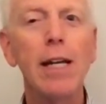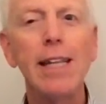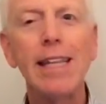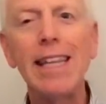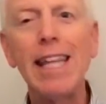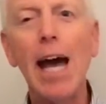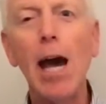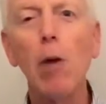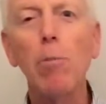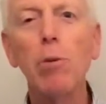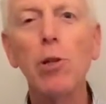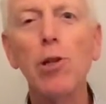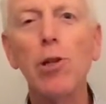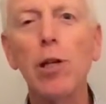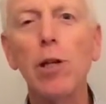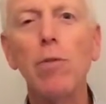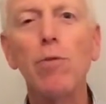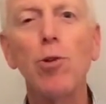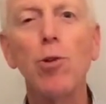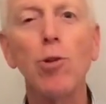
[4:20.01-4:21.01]
now
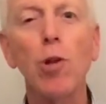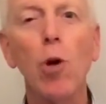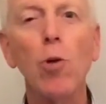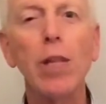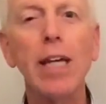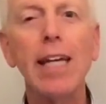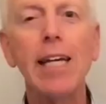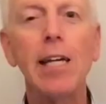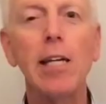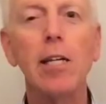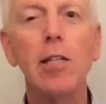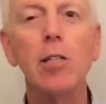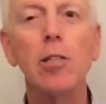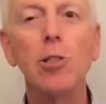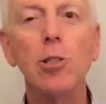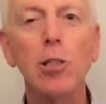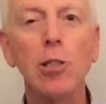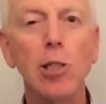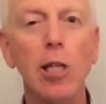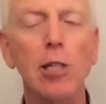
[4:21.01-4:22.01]
believe you know the key to
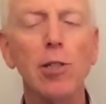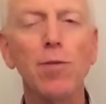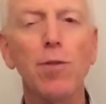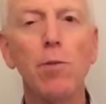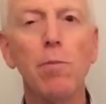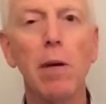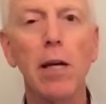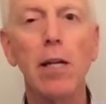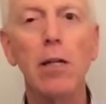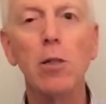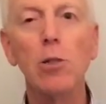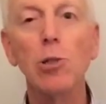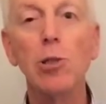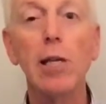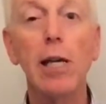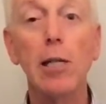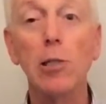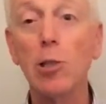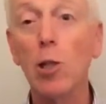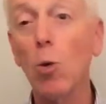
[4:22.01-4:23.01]
successful medical sales,